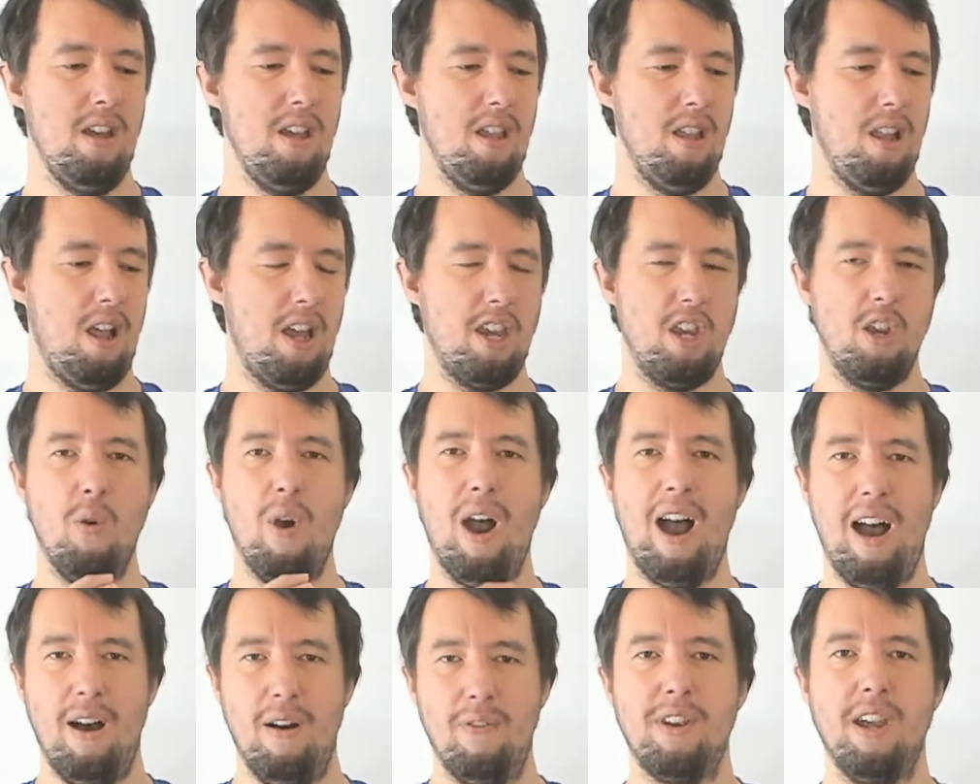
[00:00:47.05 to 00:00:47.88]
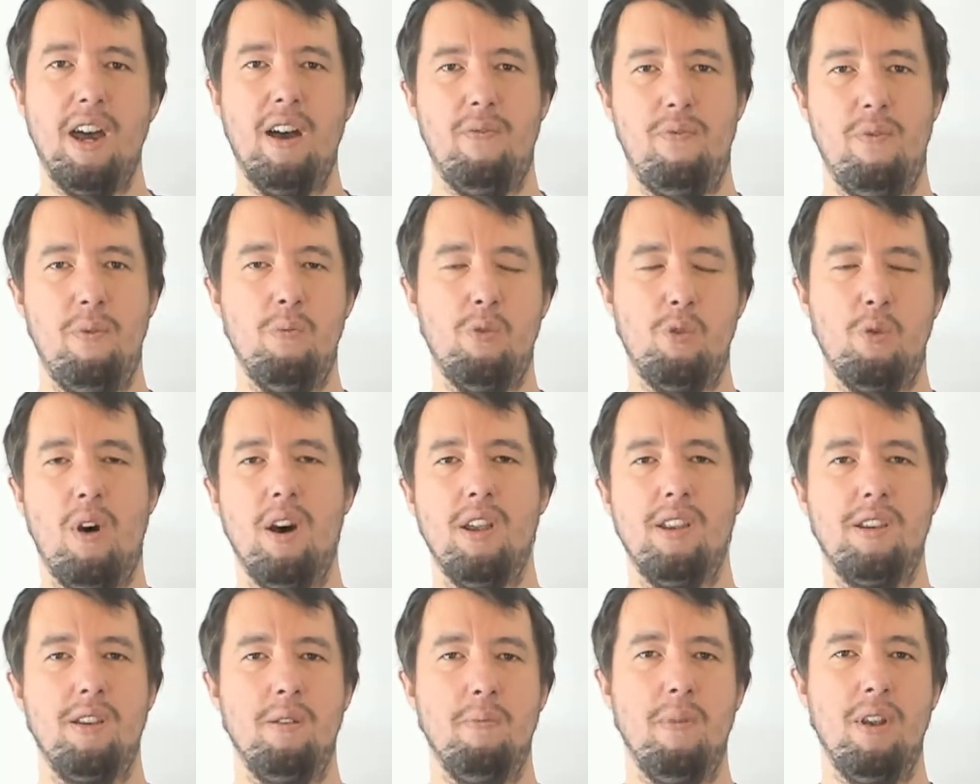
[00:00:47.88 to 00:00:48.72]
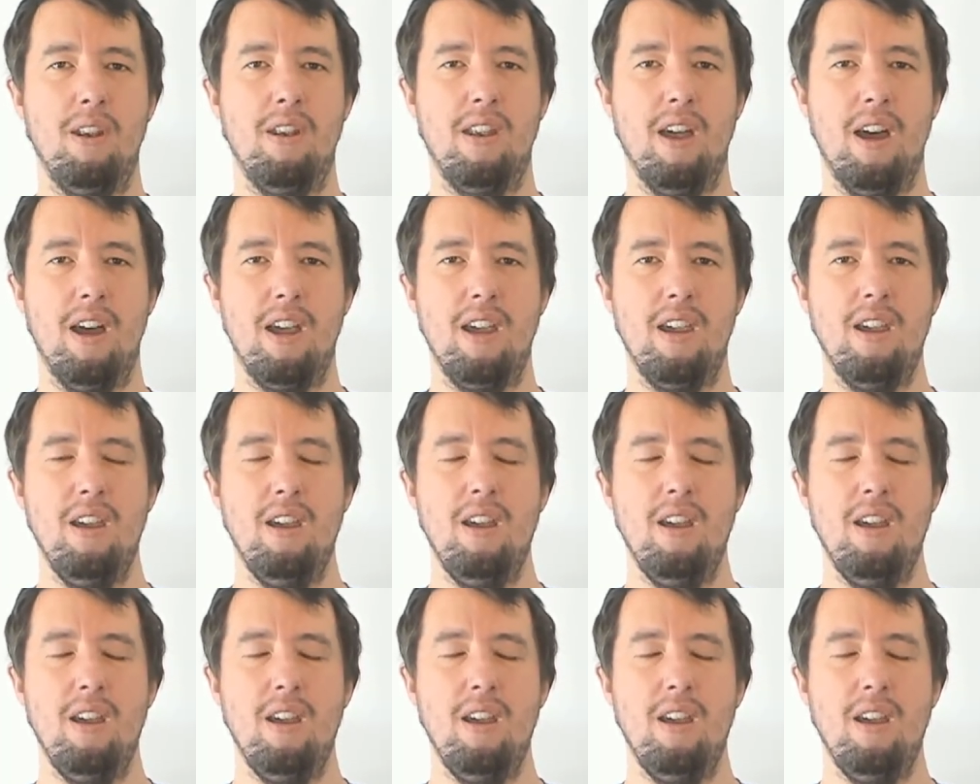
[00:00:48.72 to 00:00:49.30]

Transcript: like you have to have them twice on a Monday.